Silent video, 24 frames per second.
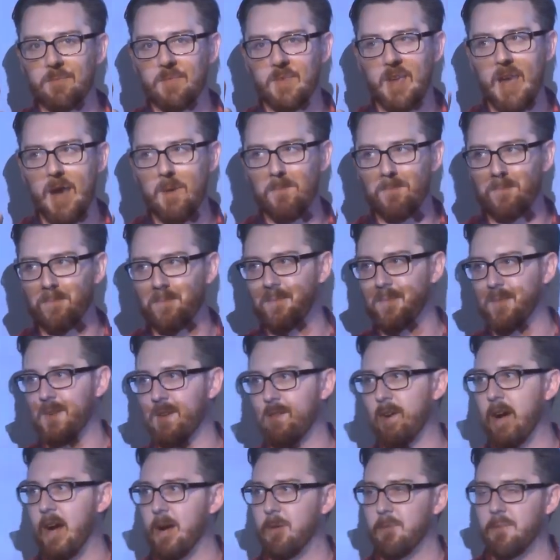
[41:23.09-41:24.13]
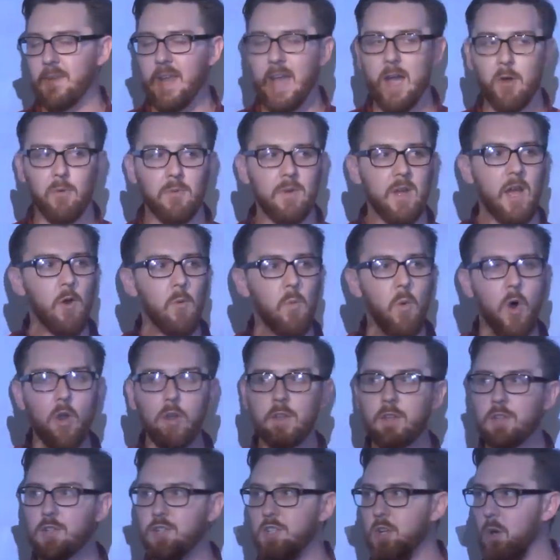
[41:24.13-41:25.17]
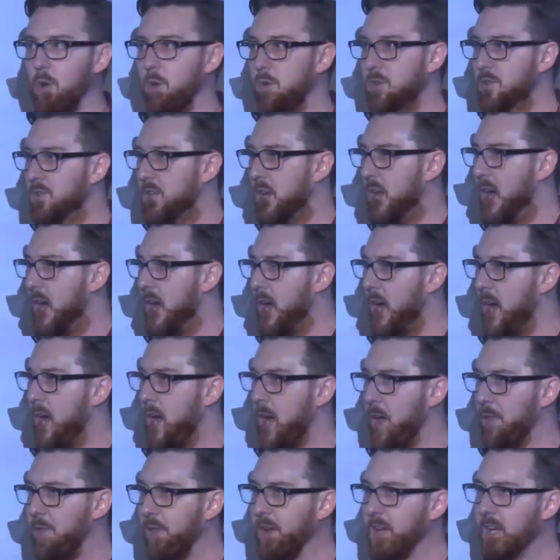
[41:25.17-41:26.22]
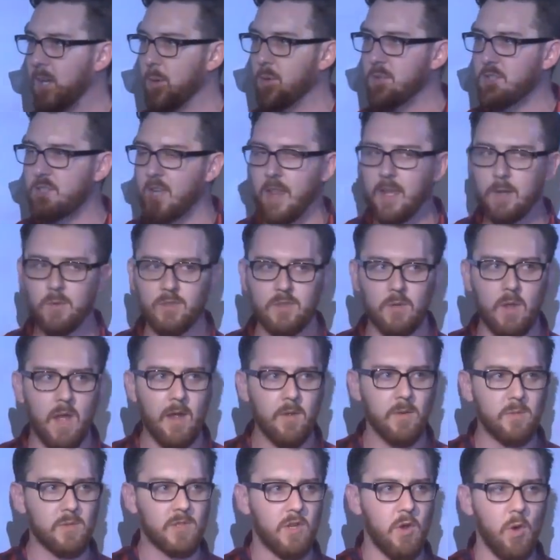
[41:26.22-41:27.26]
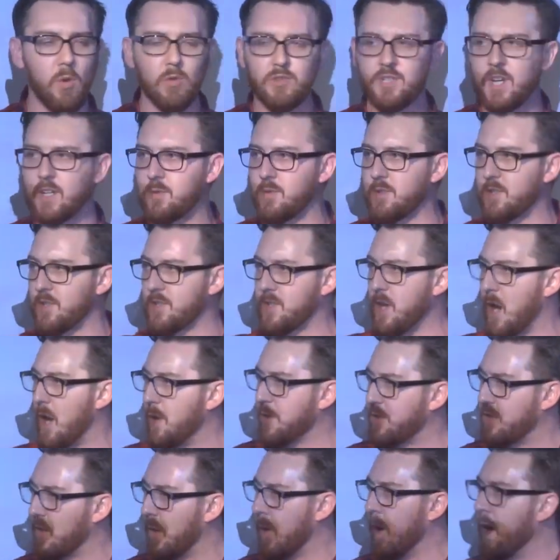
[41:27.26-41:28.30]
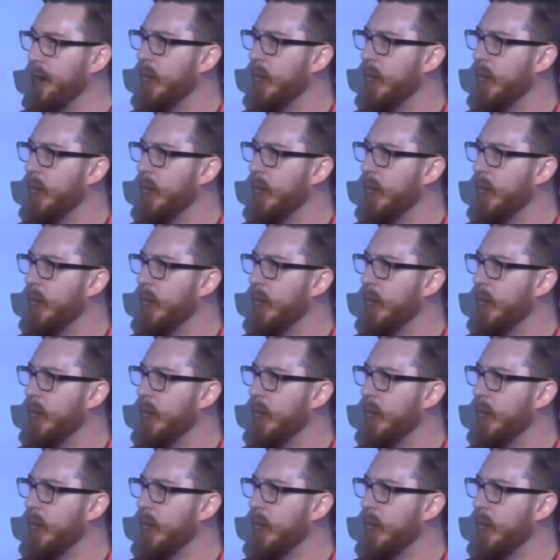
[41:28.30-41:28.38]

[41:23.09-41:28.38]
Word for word: Yeah. Right now, at one of the shows, uh, I think it was, I think it was, uh, it was Colchester. It was the start of the tour.